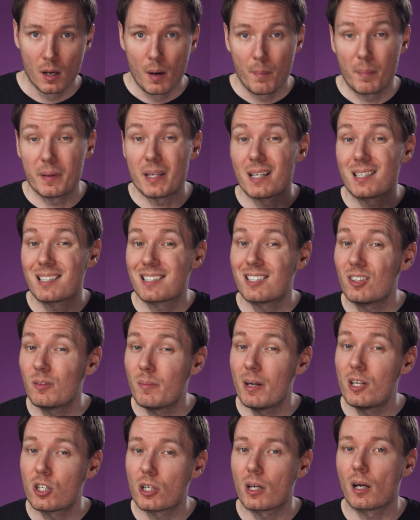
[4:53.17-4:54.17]
But that still
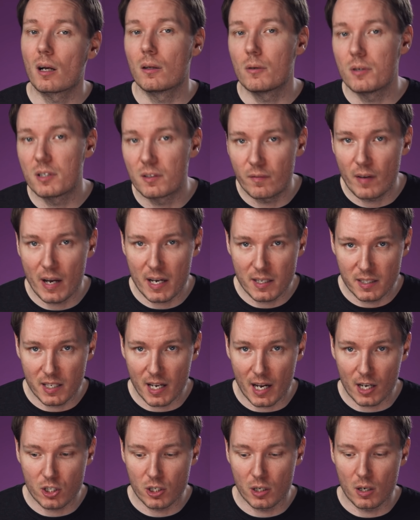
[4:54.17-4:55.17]
means you're going to lose face
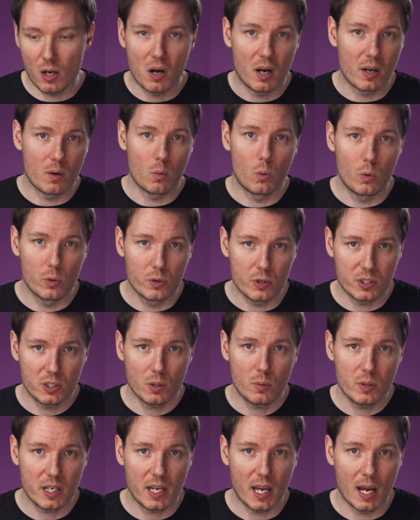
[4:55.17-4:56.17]
detection on older
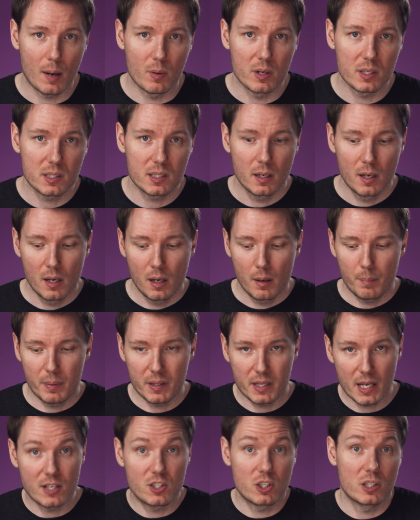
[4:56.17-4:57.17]
Sony cameras, but
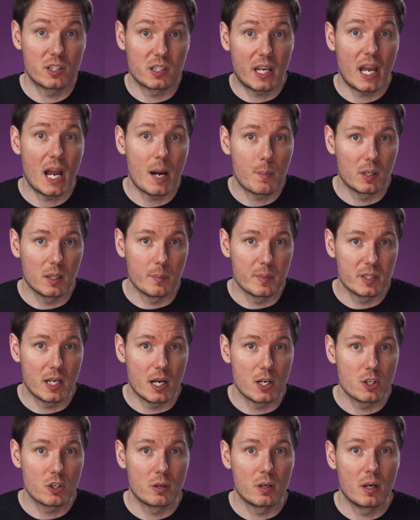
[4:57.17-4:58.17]
that's that's just a camera
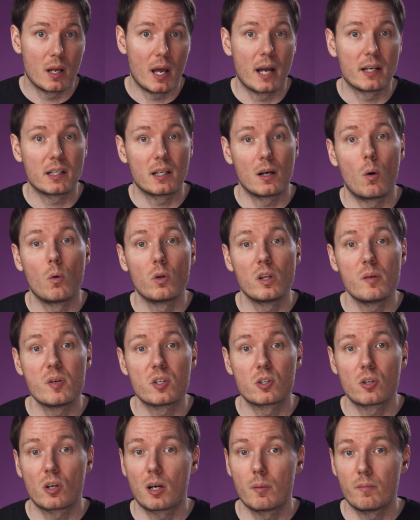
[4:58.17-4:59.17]
limitation and can only be
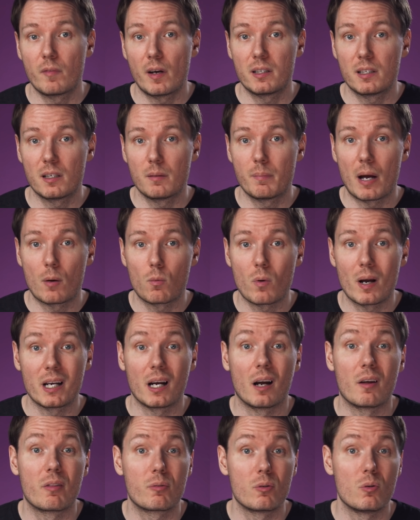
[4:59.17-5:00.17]
circumvented by running
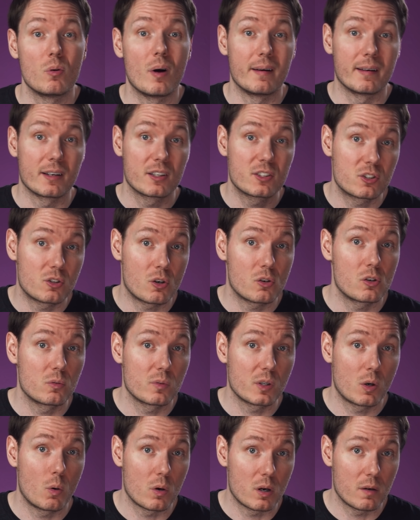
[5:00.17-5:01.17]
it through an external
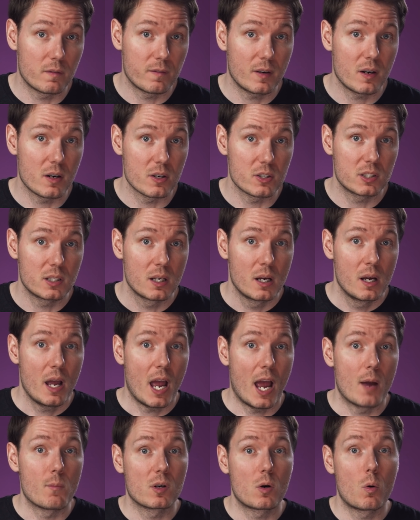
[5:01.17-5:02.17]
recorder first
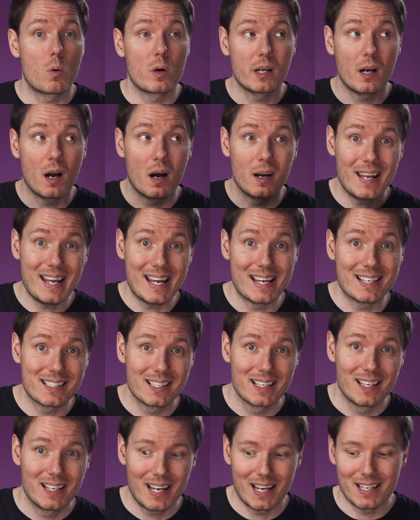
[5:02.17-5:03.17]
and recording on it
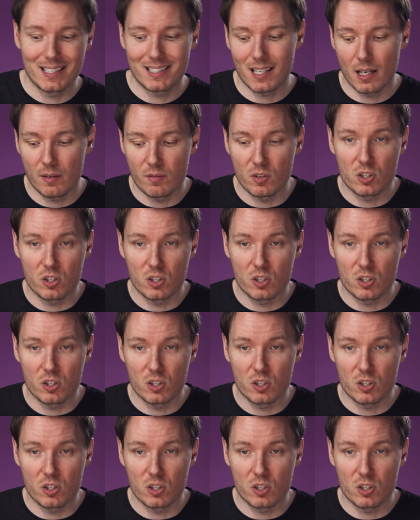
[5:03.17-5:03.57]
instead of